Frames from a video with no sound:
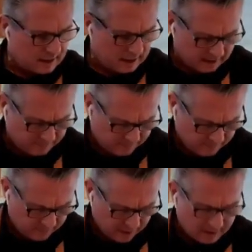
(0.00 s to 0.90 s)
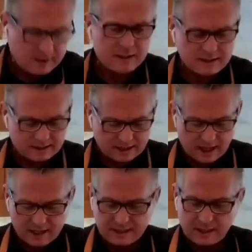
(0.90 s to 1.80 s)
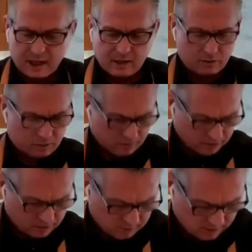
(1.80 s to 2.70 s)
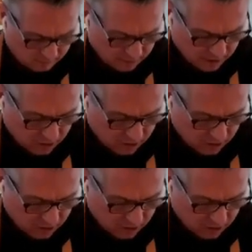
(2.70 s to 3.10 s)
I think this is Asiago as well.